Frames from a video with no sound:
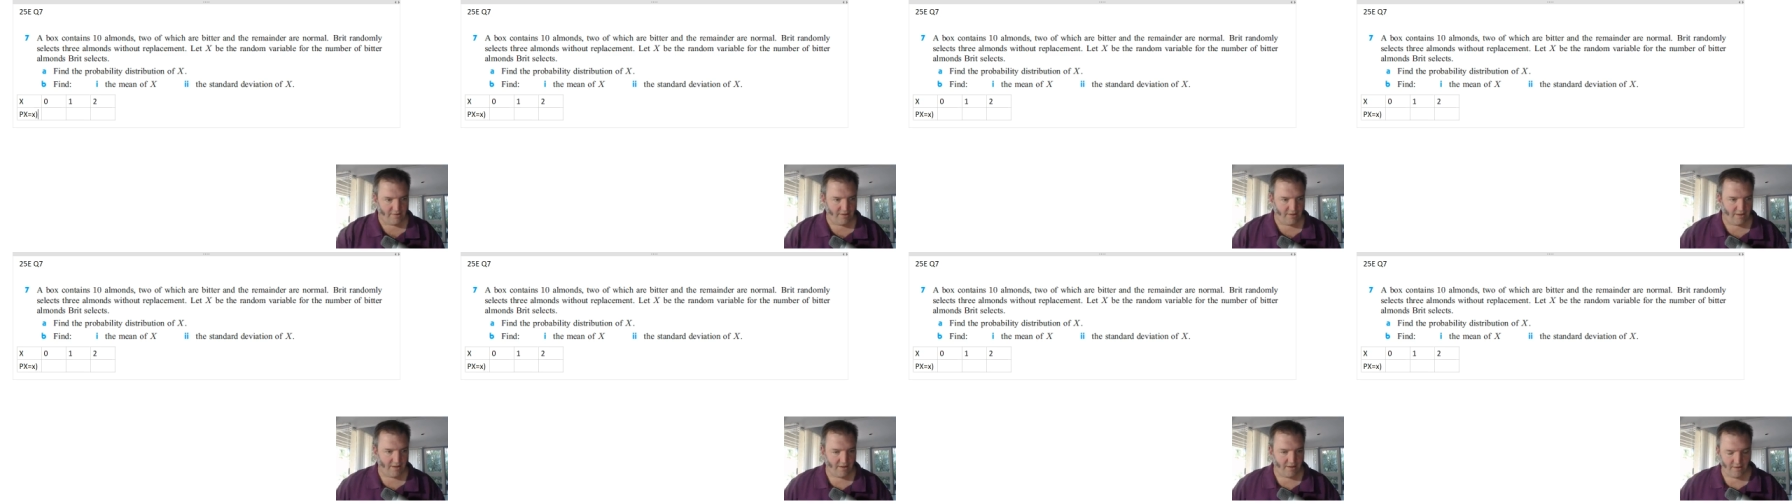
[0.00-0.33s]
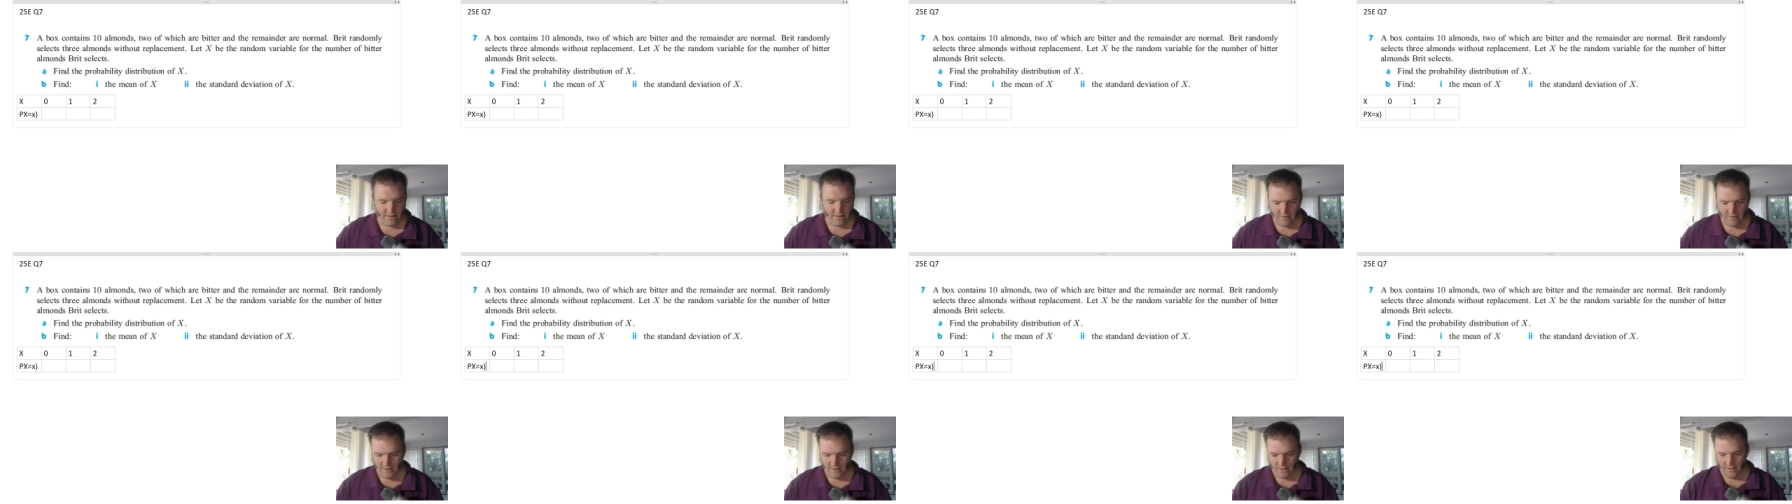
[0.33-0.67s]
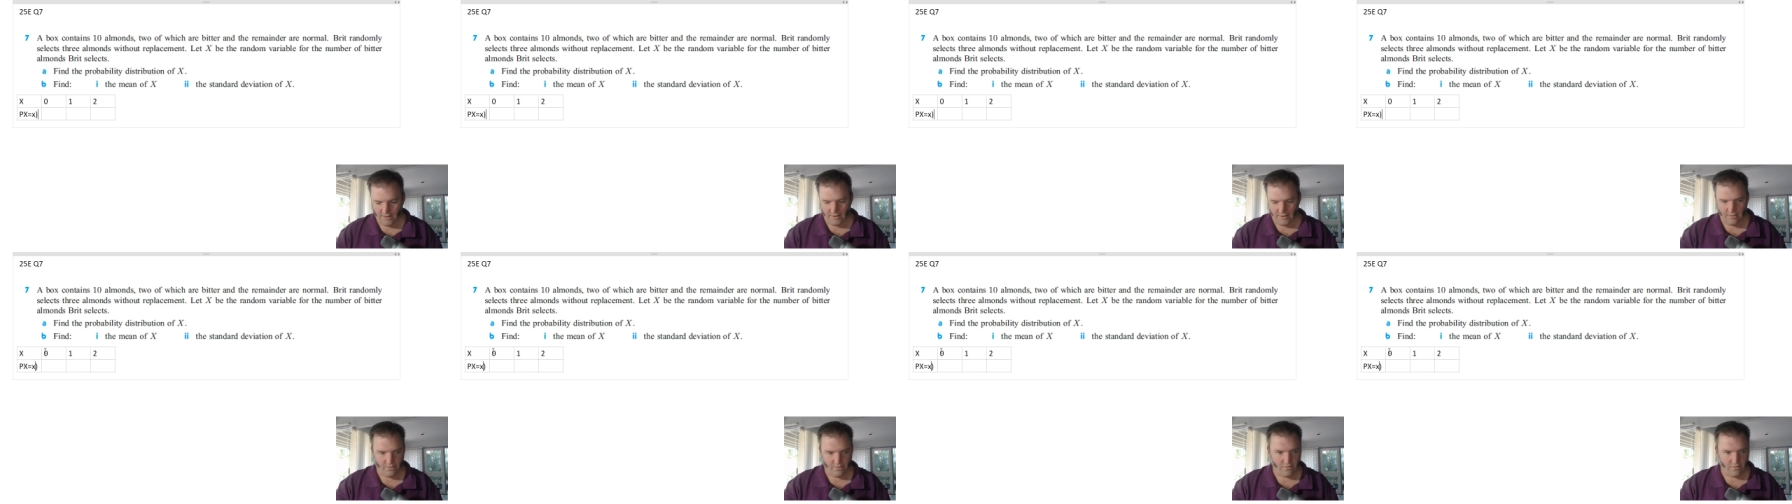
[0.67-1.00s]
Now,
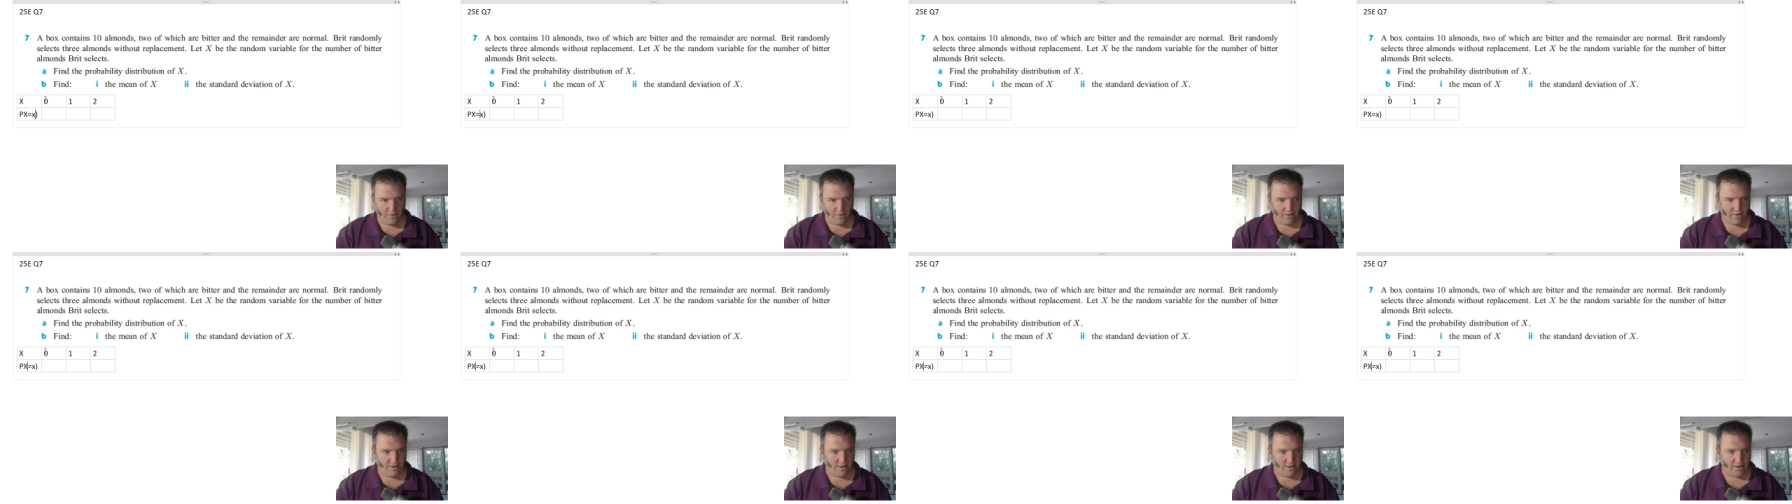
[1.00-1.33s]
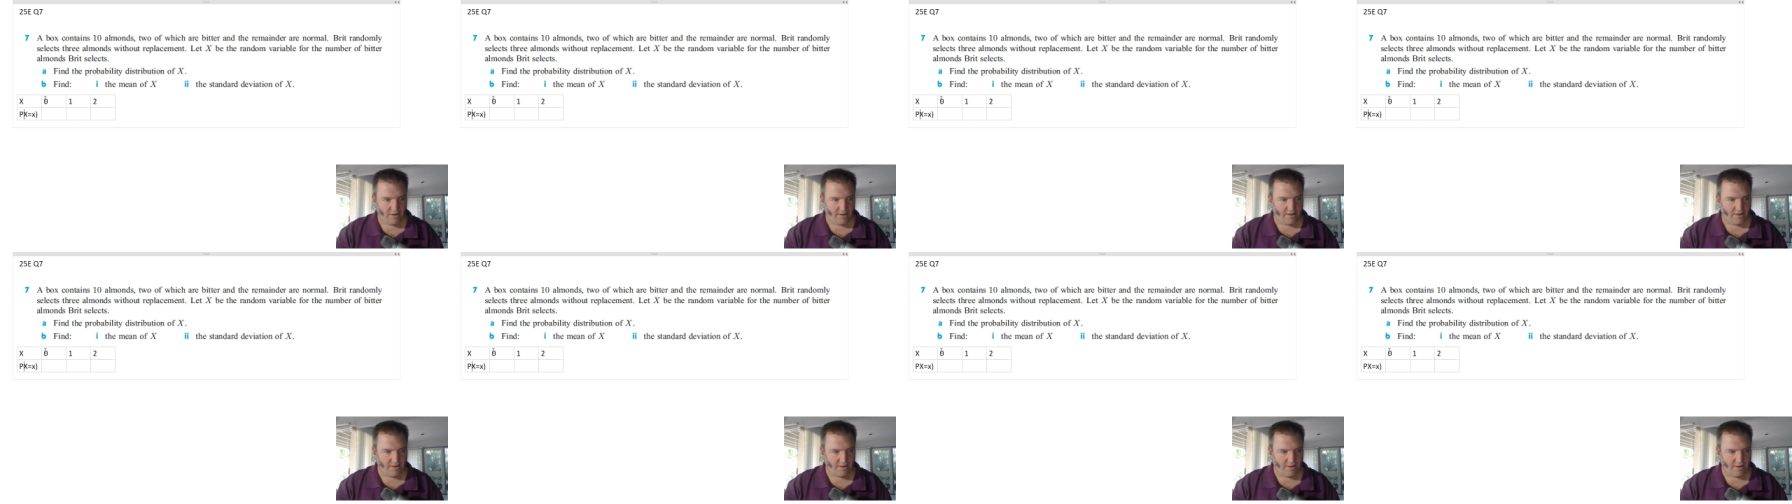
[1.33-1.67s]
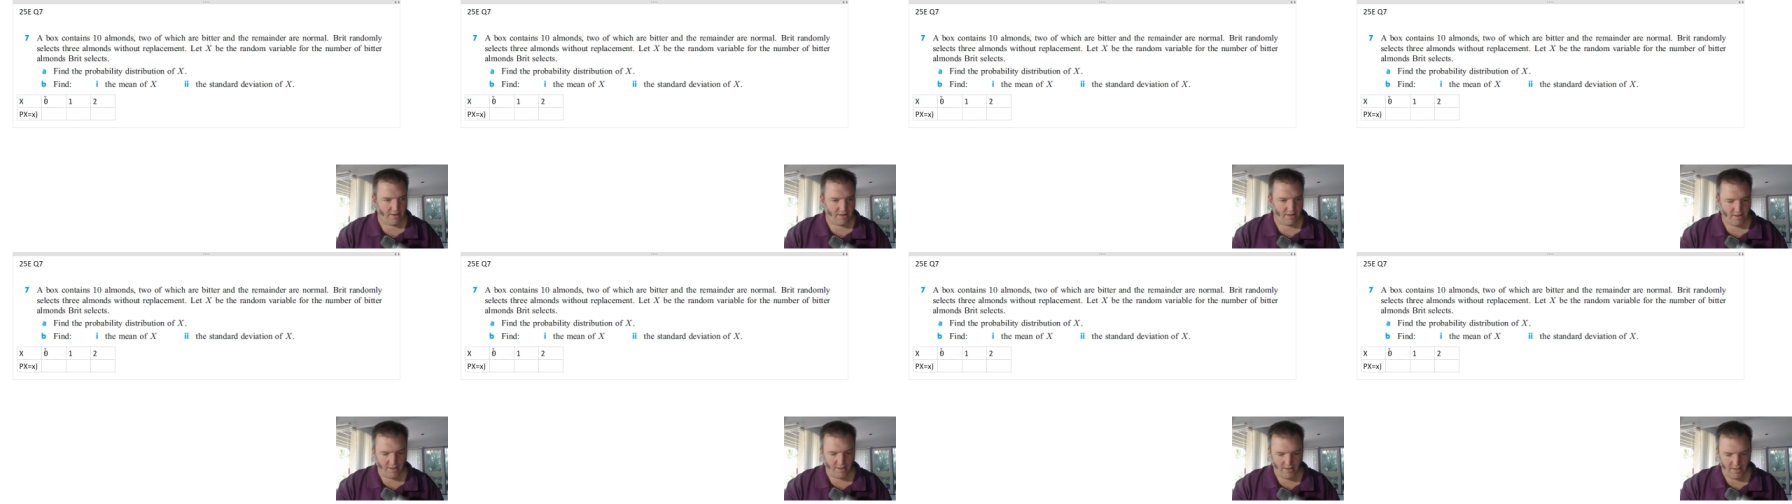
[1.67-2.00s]
it went and did